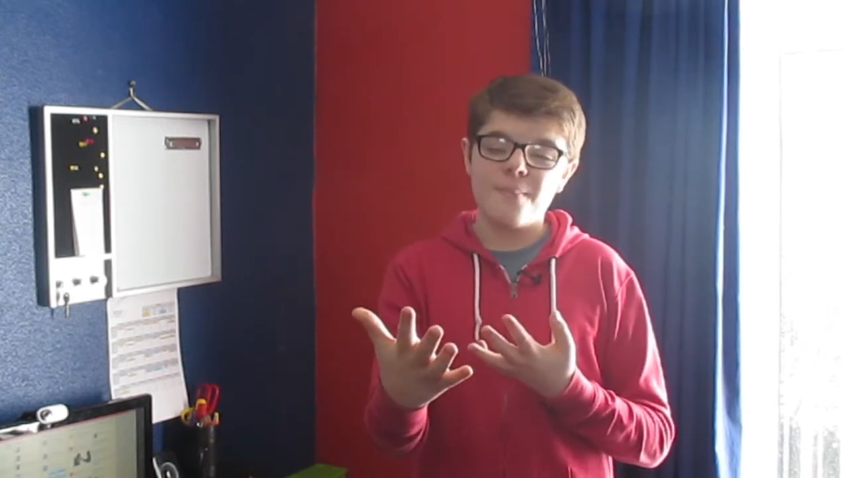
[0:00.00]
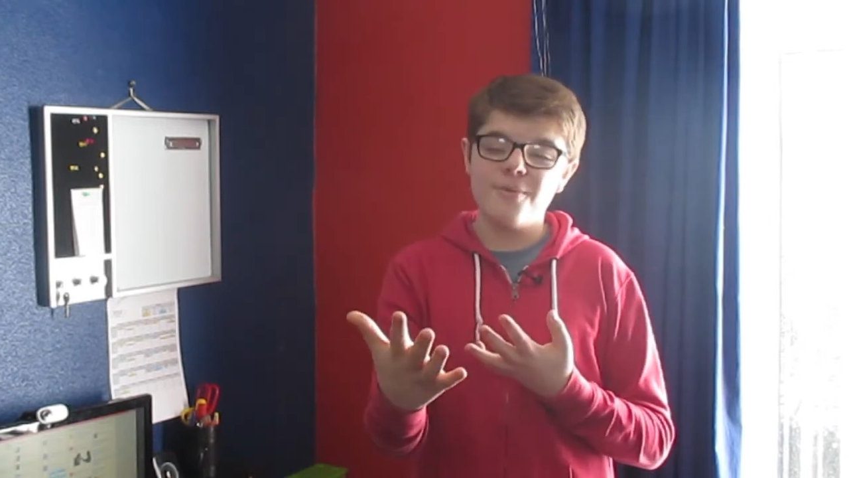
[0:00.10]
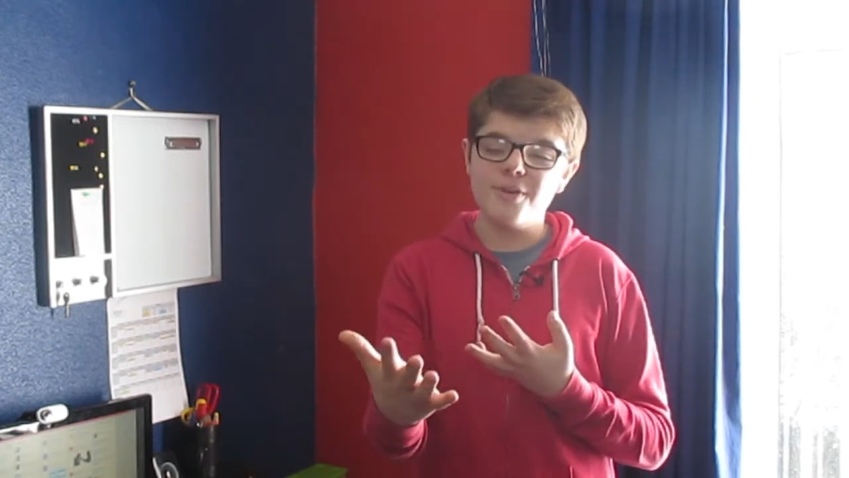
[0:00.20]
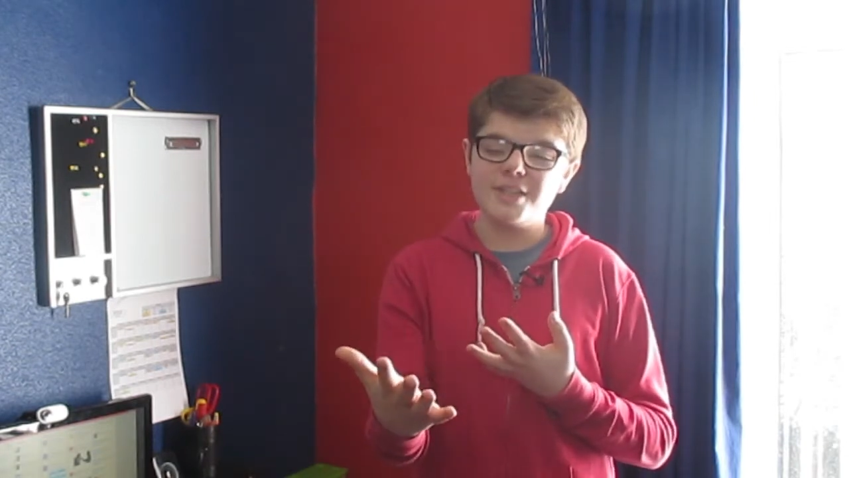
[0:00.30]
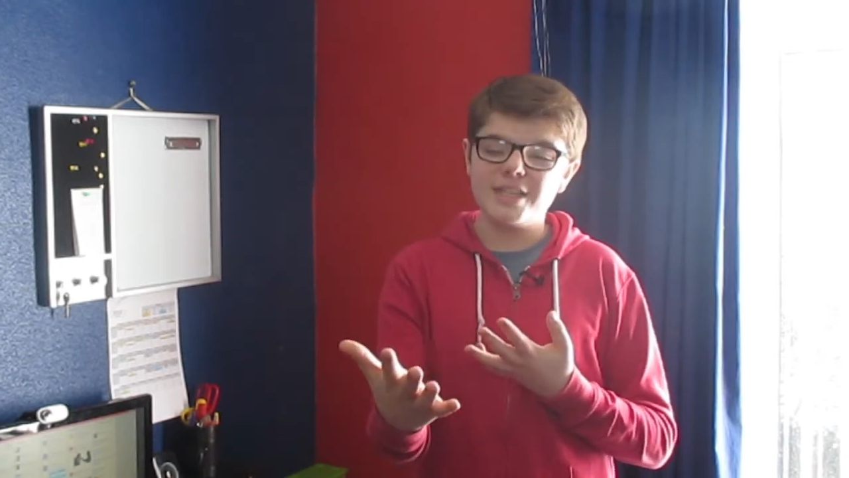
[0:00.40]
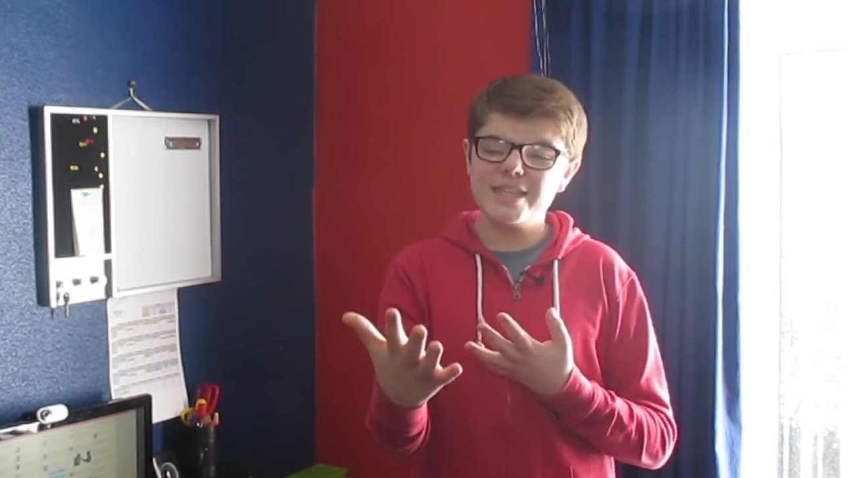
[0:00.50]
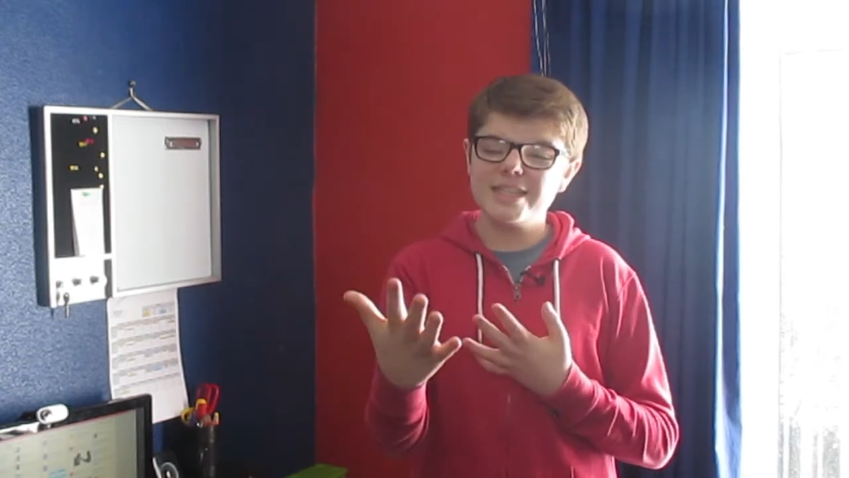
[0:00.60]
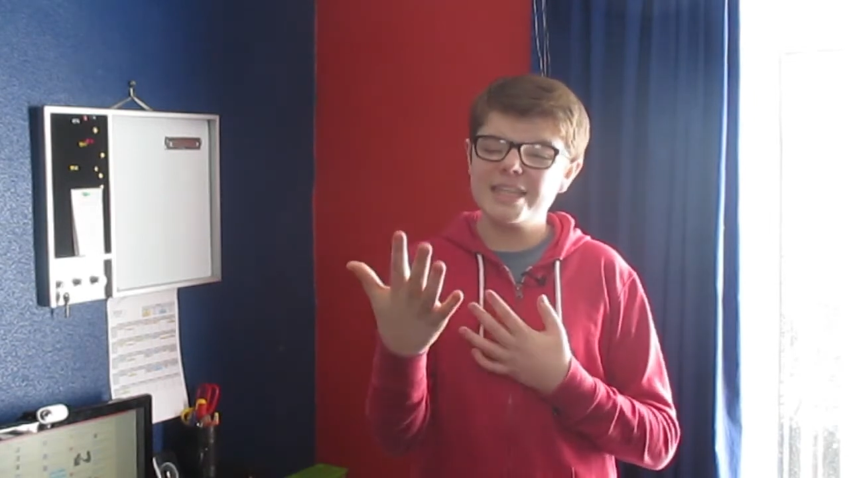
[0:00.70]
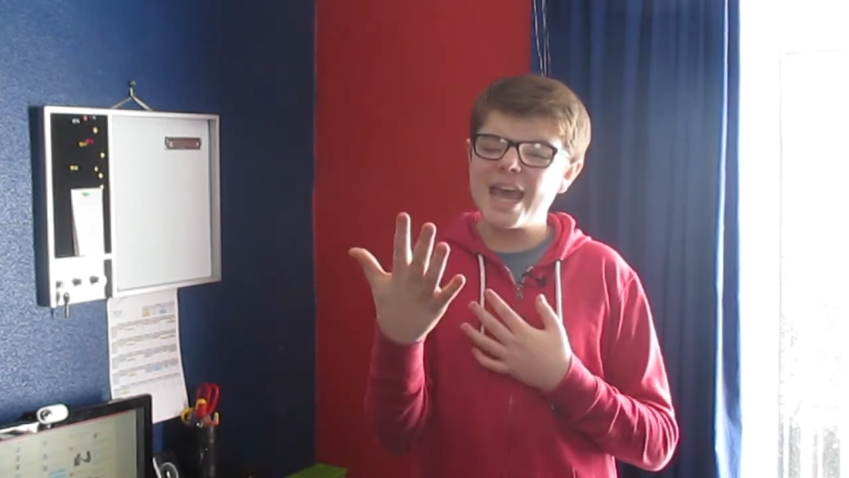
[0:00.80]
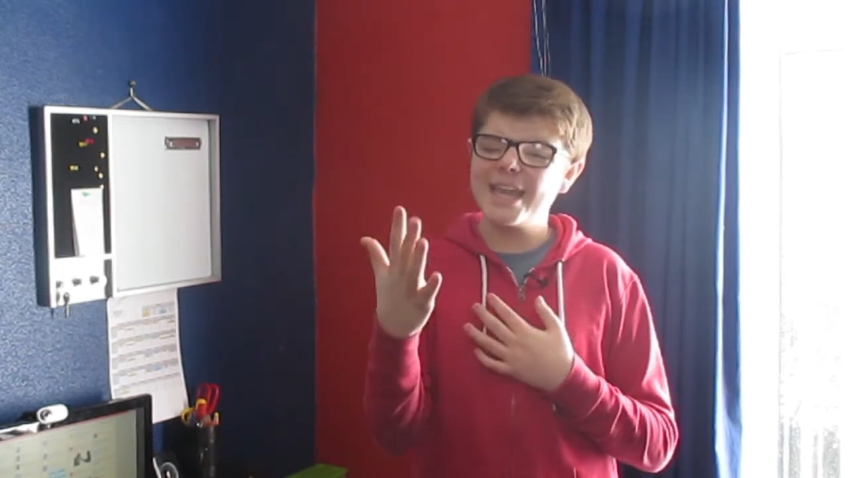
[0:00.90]
but it
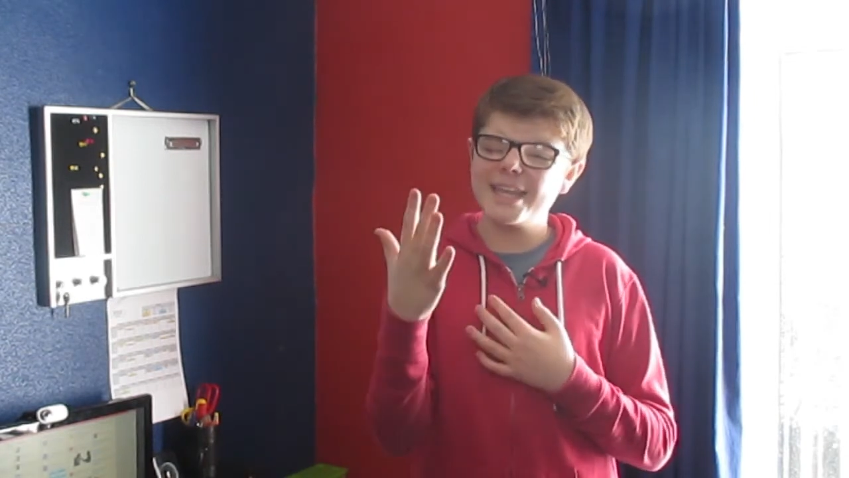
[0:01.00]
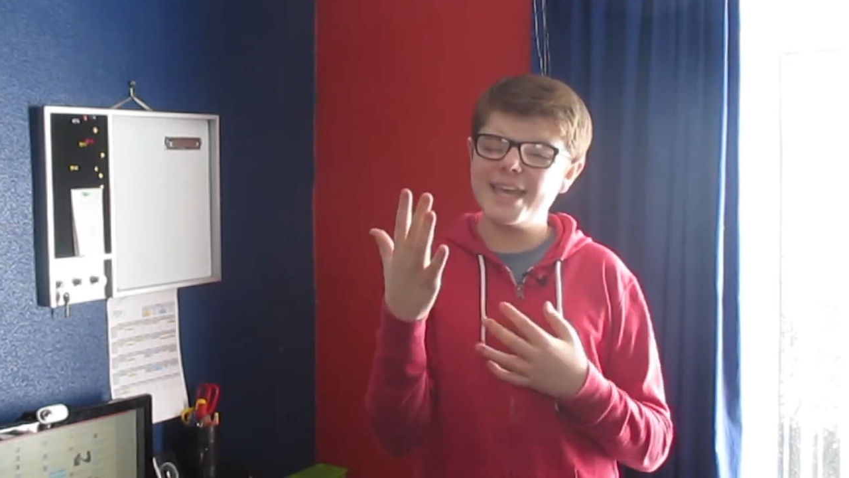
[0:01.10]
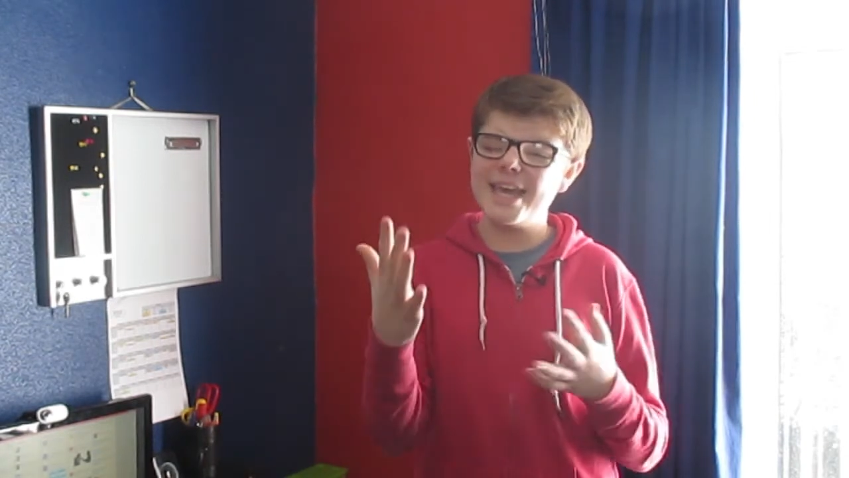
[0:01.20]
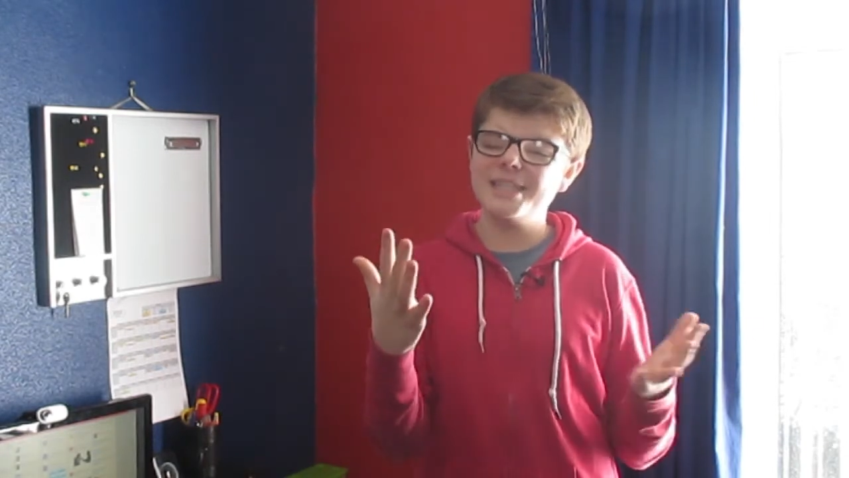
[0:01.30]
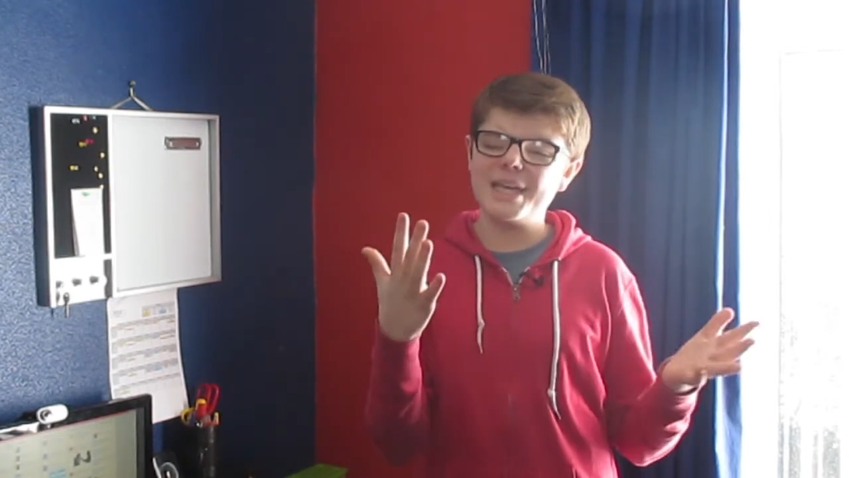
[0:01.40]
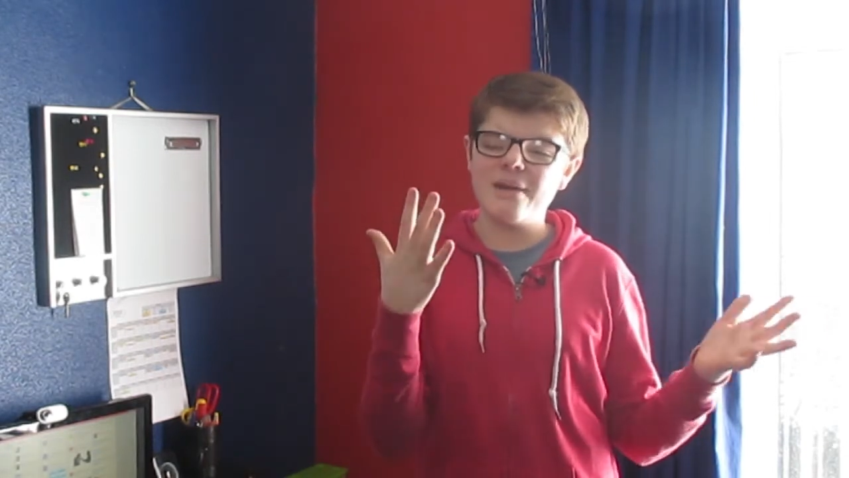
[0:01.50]
technically is